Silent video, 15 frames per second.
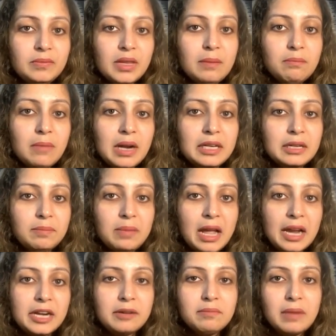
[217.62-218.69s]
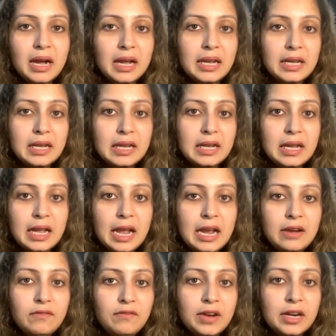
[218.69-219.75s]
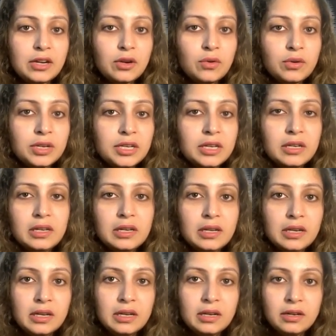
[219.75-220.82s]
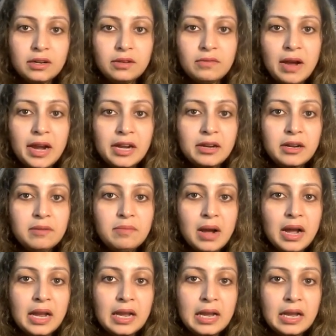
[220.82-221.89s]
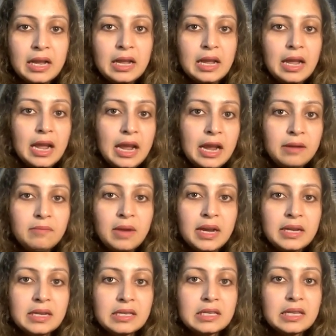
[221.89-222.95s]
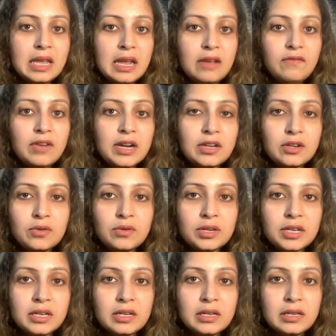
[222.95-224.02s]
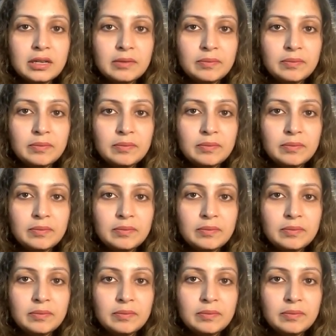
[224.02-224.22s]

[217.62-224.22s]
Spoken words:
multiplied by n factorial divided by n minus k factorial.